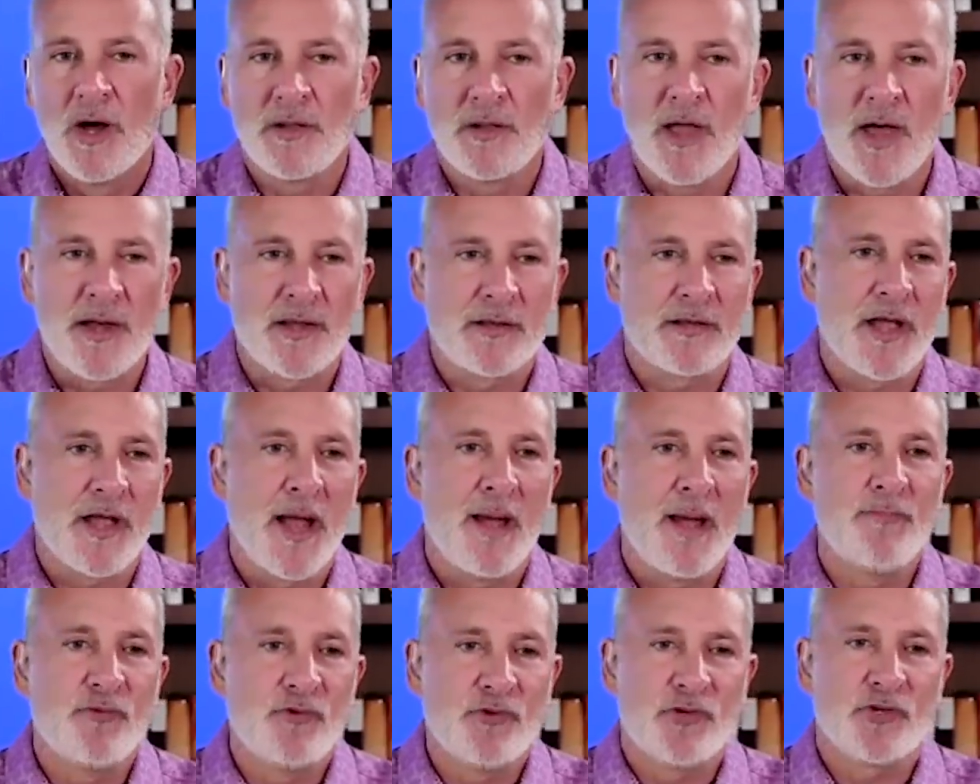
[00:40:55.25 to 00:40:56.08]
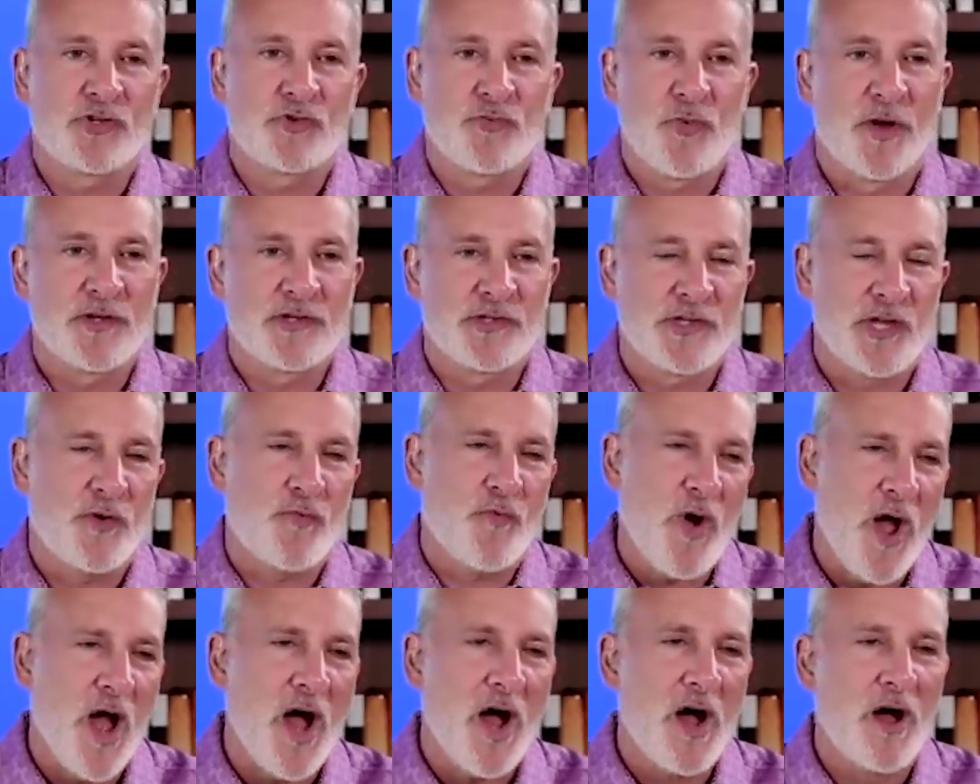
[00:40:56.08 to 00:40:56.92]
A lot of times you just want to
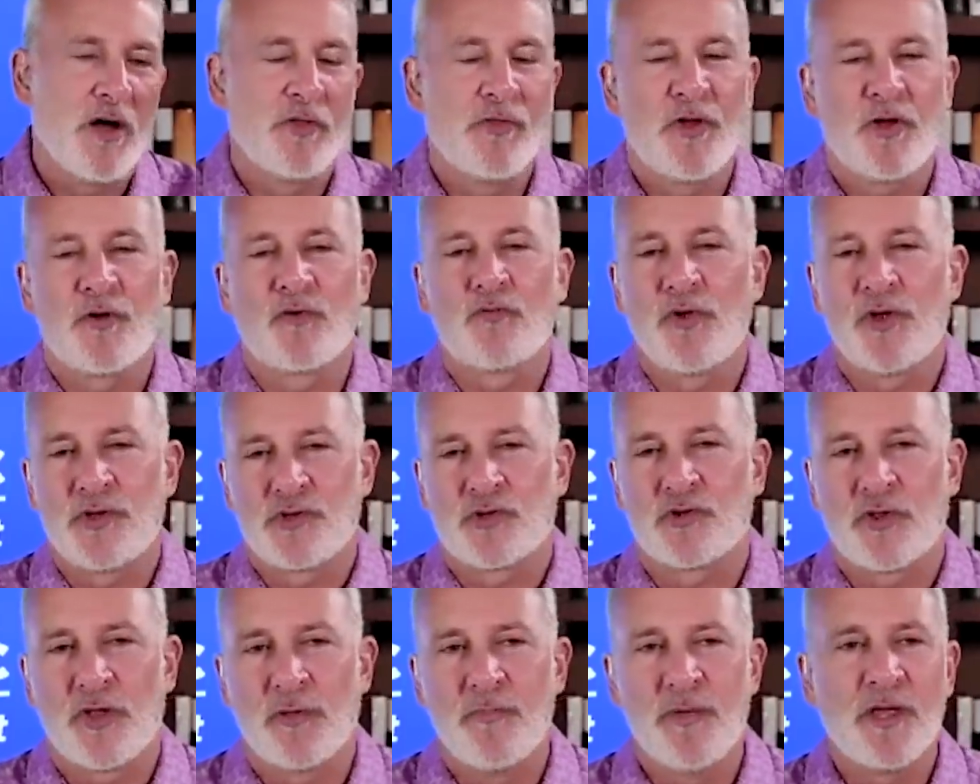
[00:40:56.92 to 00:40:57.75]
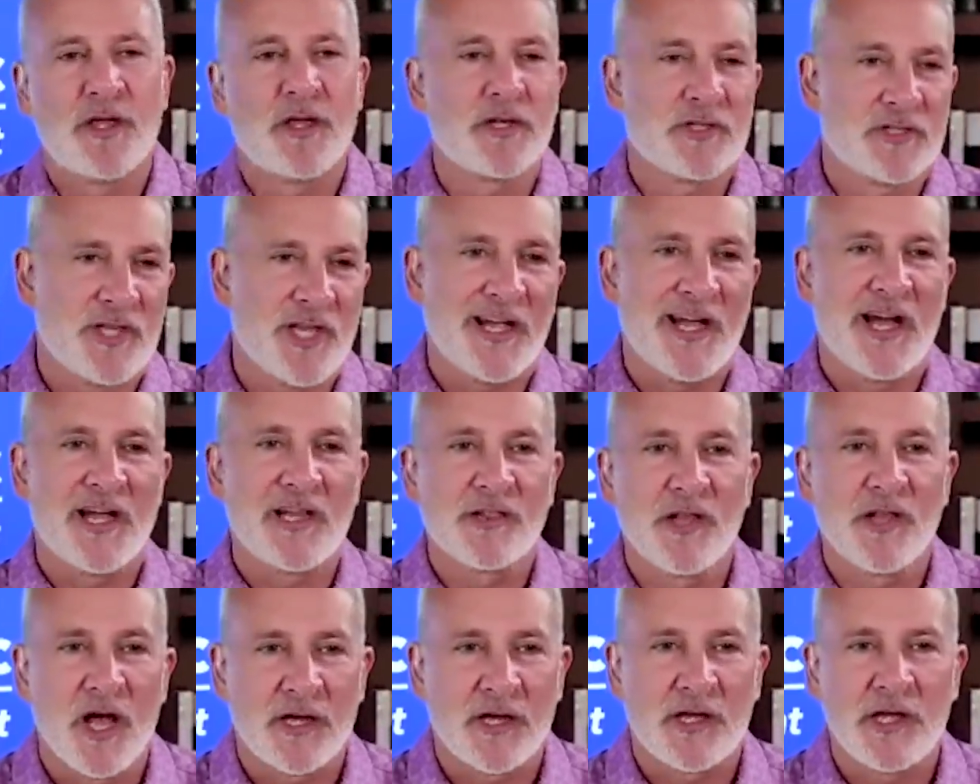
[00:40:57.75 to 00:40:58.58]
say, well, they're richer than me because they
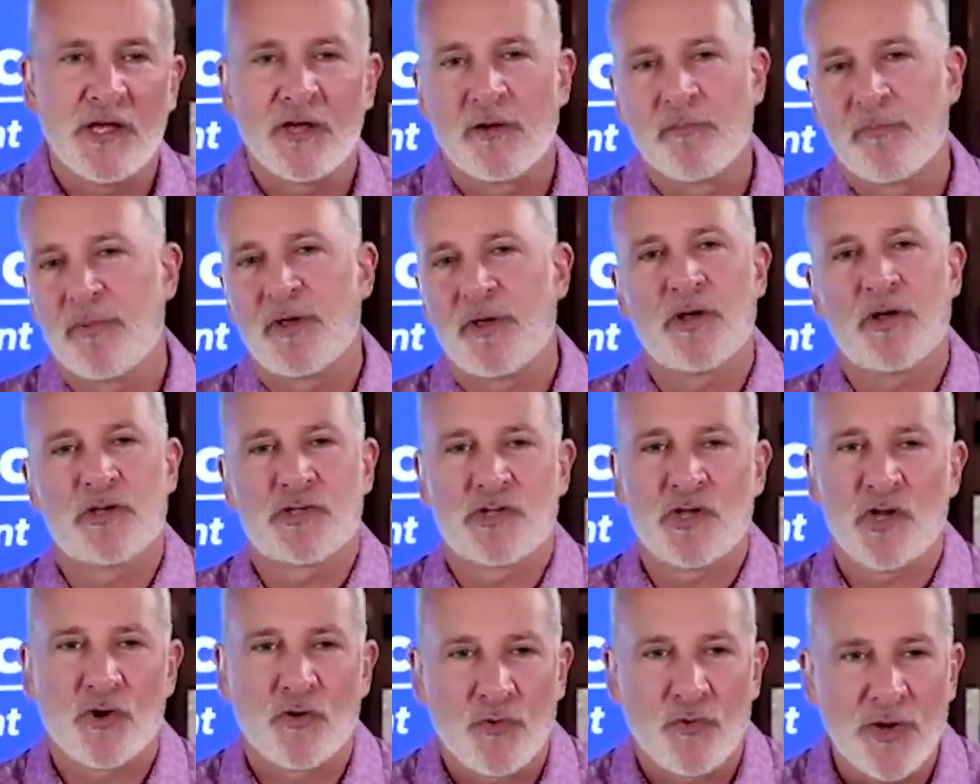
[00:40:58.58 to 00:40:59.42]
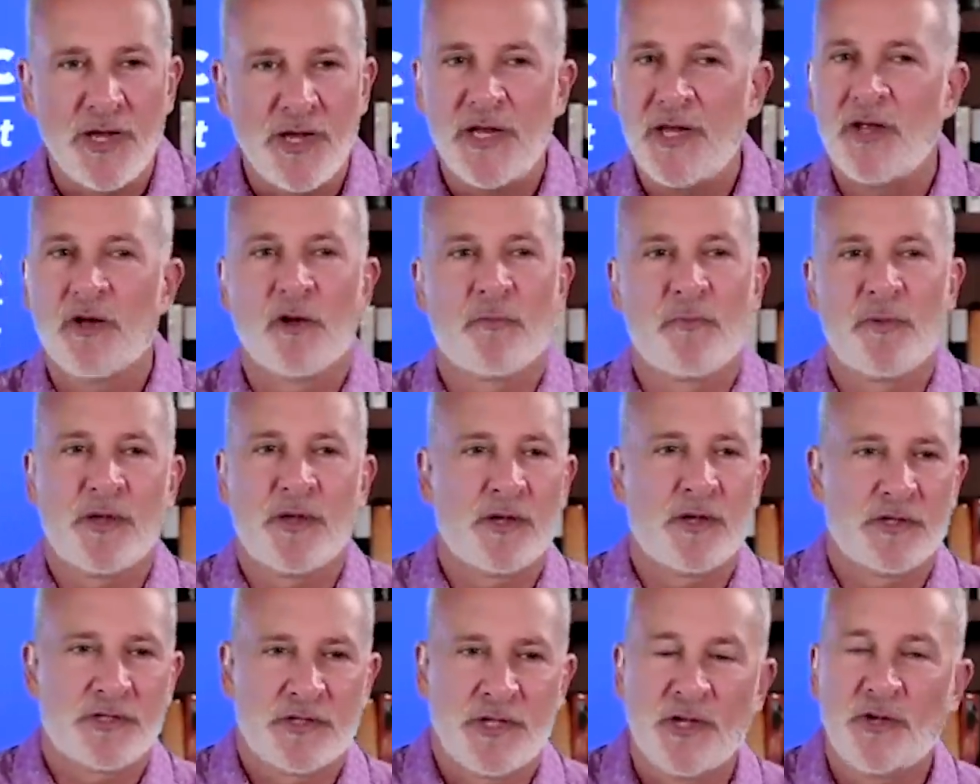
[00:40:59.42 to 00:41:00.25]
got lucky, or because they're greedy, or
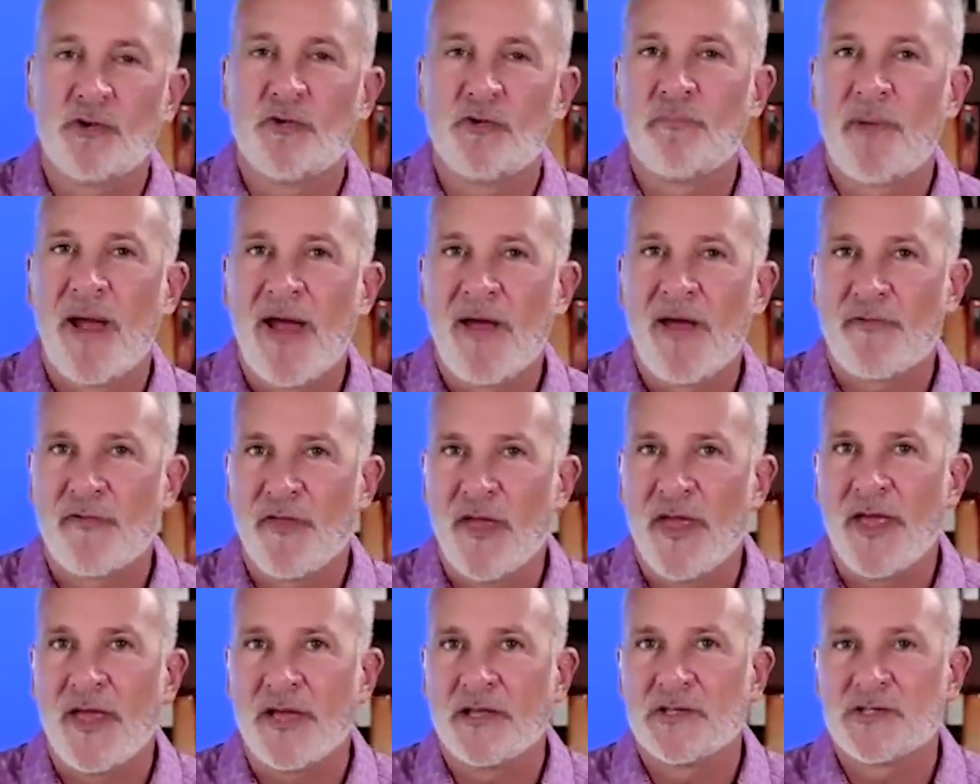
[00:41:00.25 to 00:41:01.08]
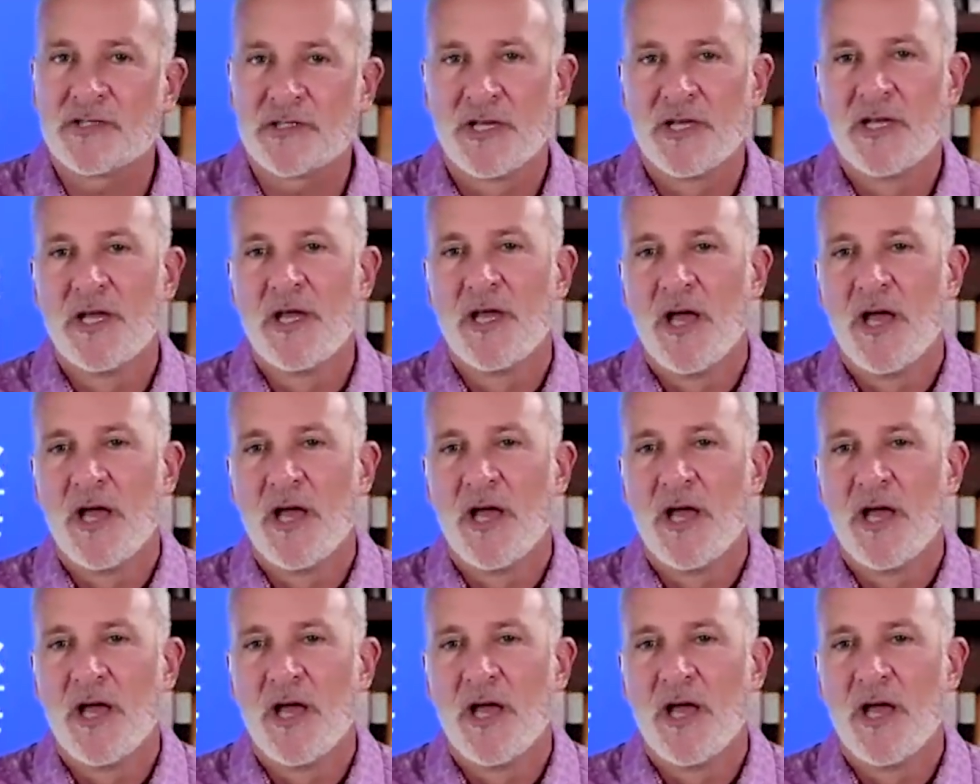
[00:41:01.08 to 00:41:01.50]
because they do bad things.